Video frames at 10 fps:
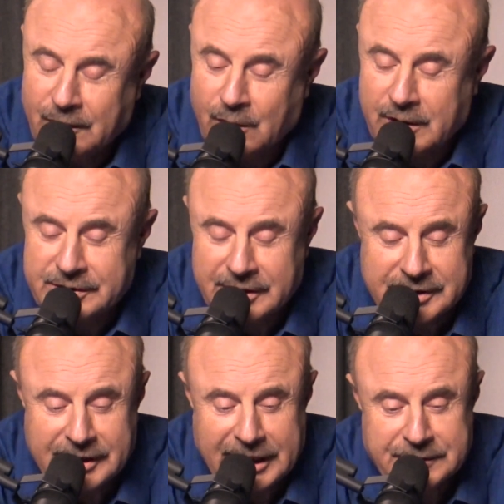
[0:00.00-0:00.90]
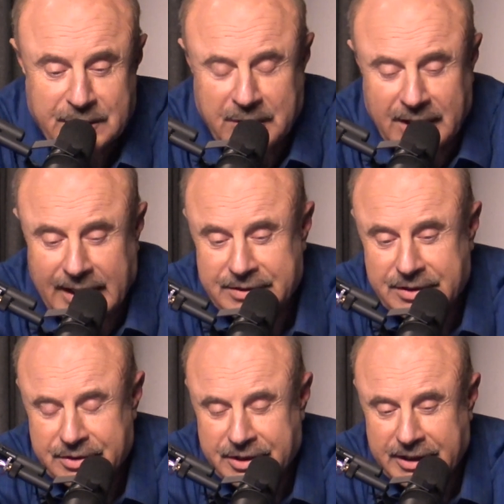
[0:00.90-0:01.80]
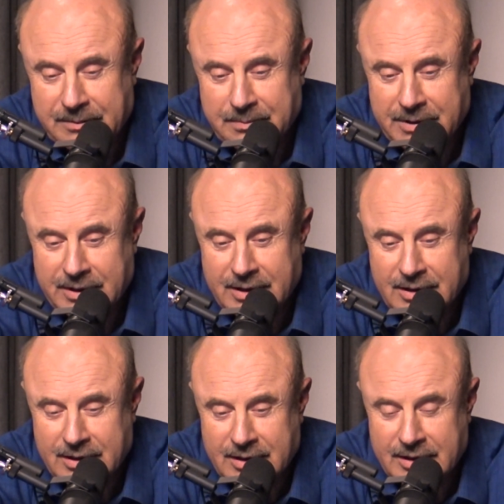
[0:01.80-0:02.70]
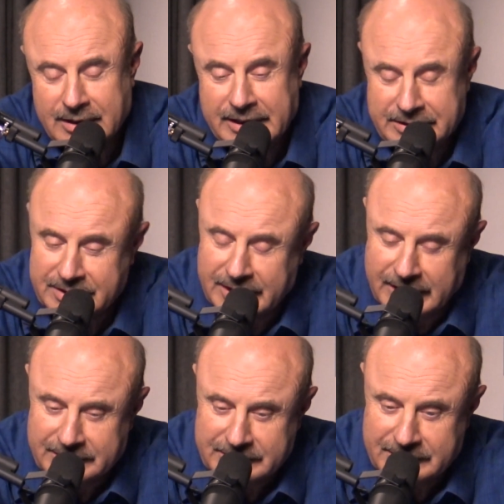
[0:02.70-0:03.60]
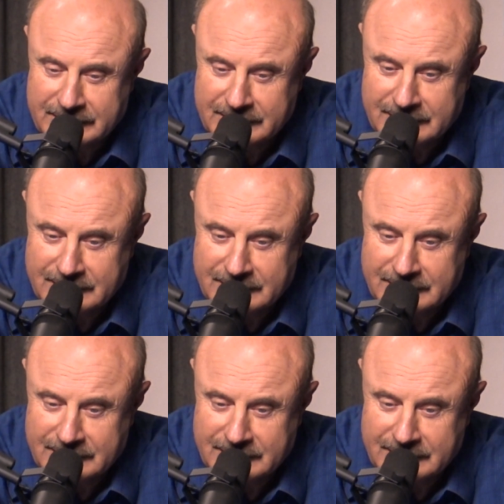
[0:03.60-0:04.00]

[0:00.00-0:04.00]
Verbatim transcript: for a successful relationship is this